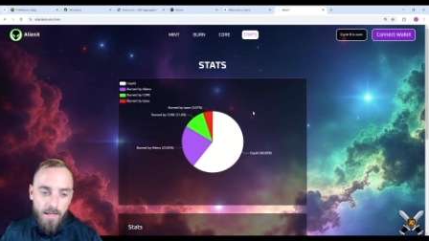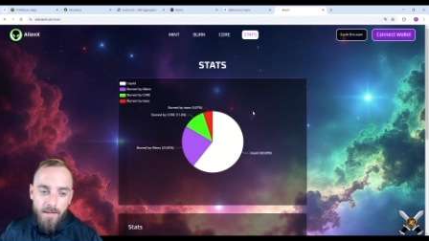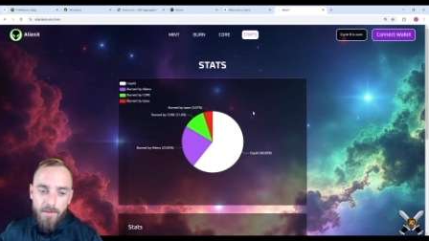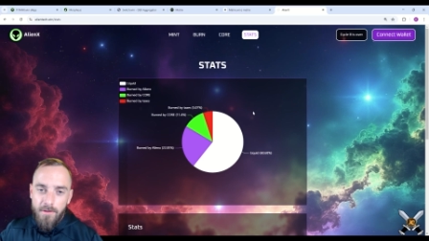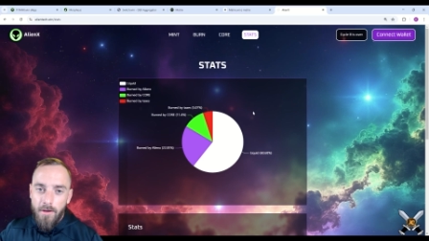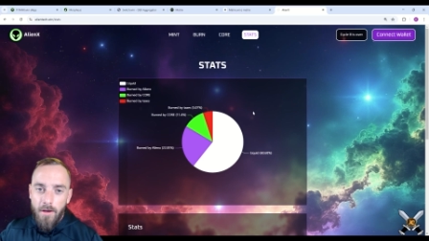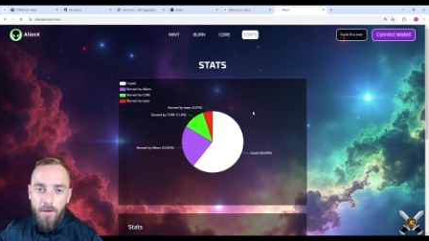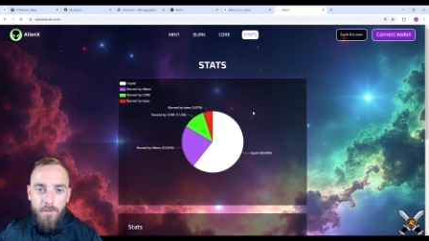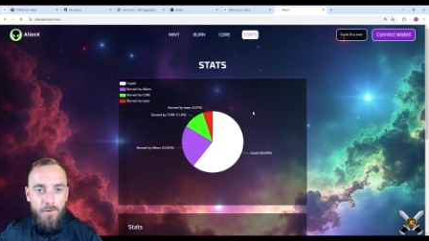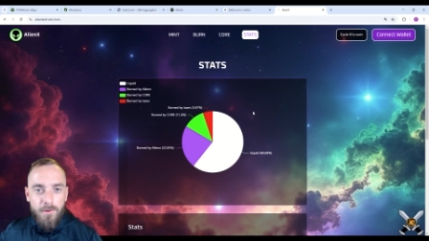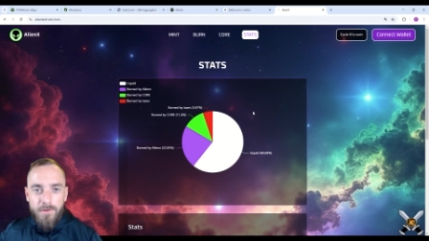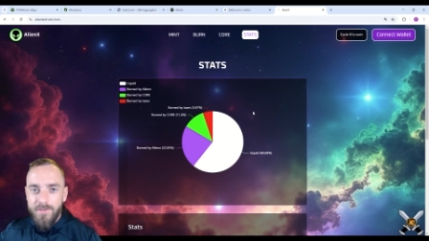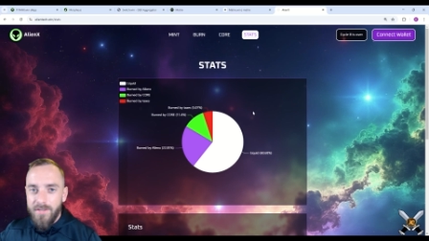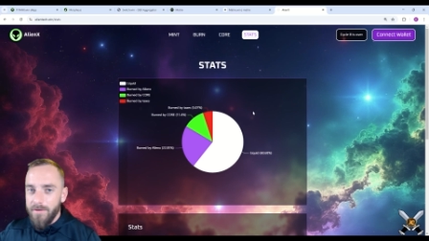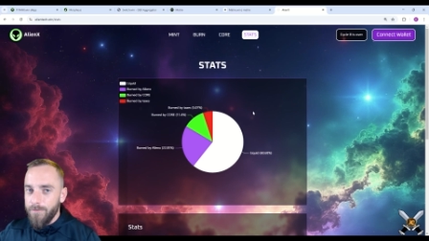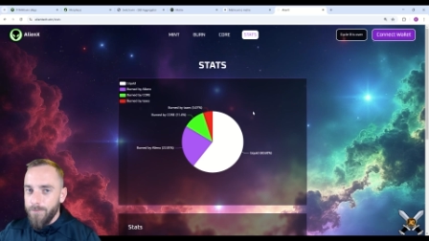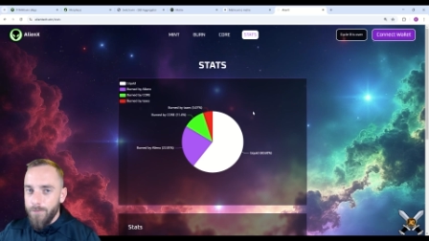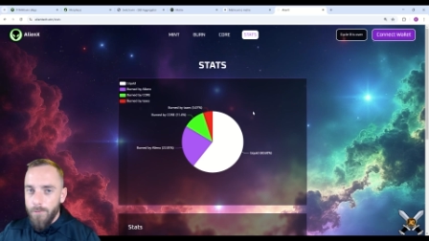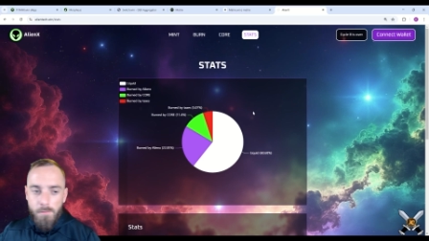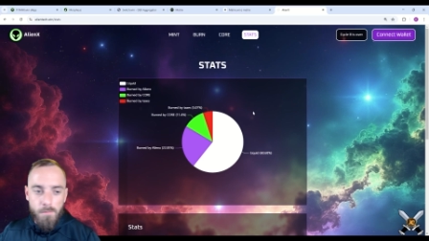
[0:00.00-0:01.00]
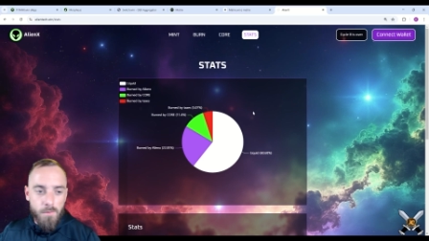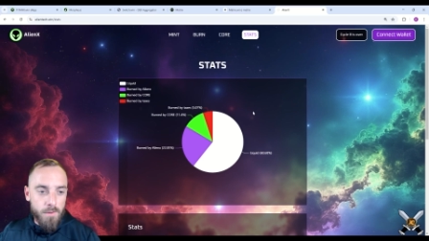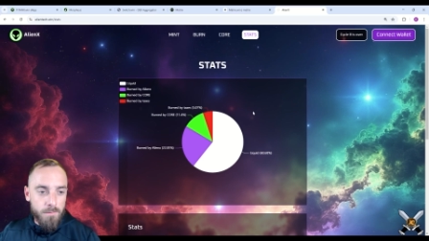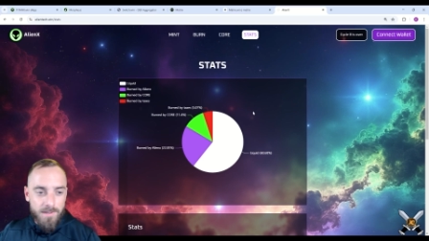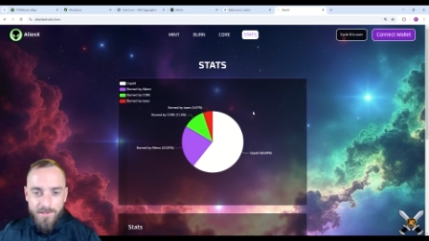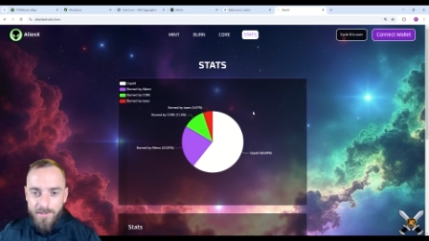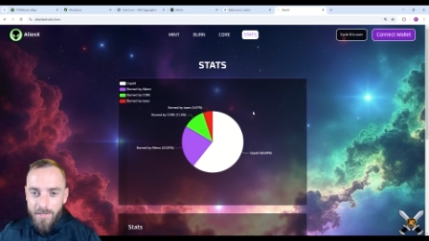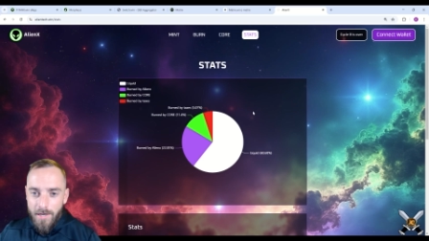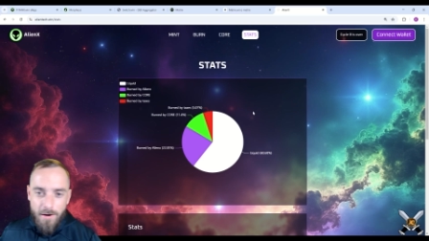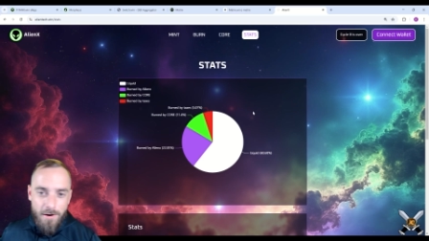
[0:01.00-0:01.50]
The other is a former
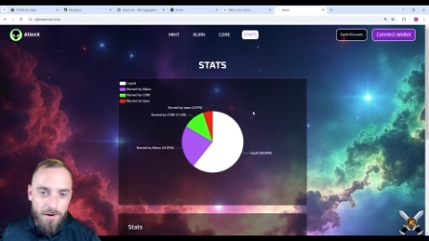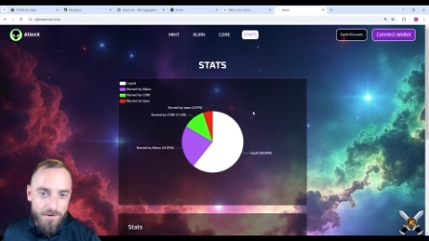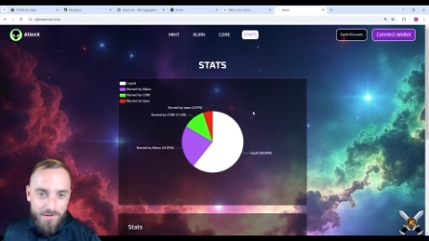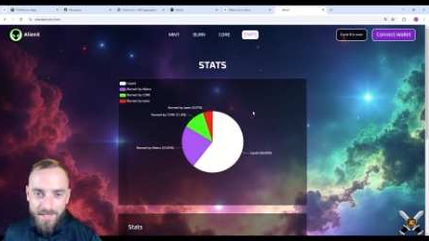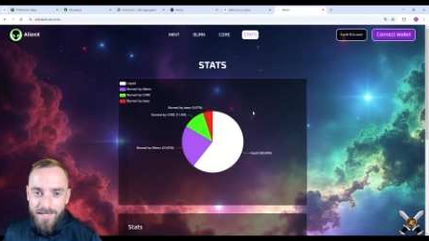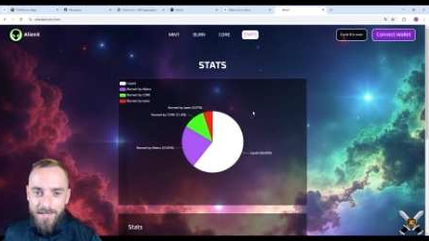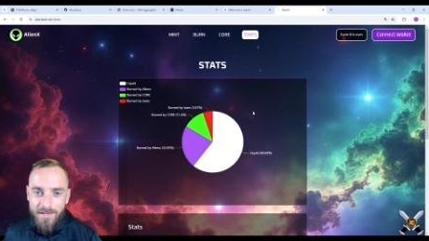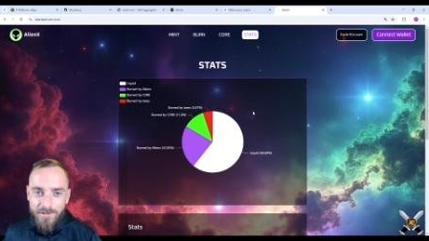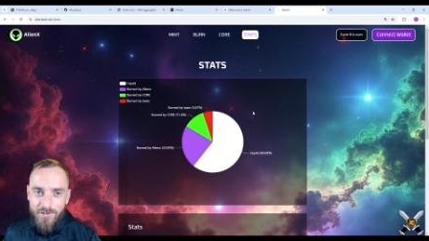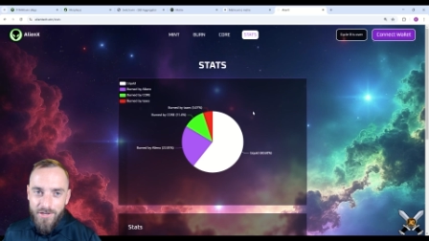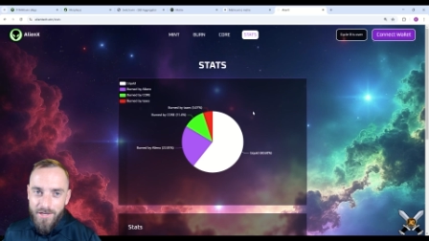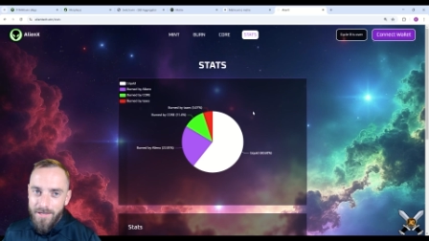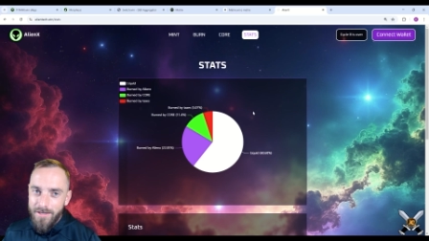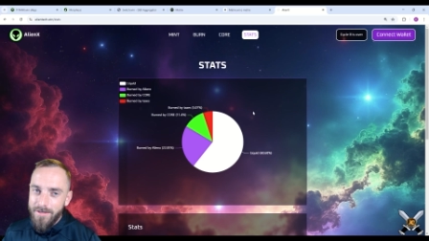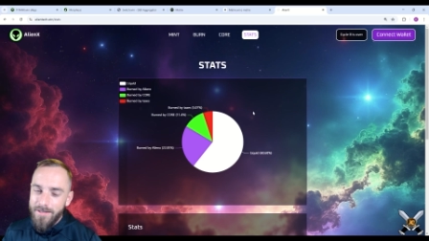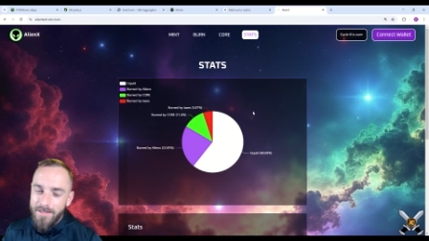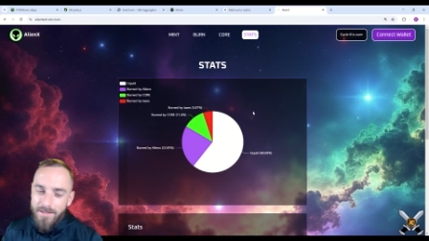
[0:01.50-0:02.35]
retired degen.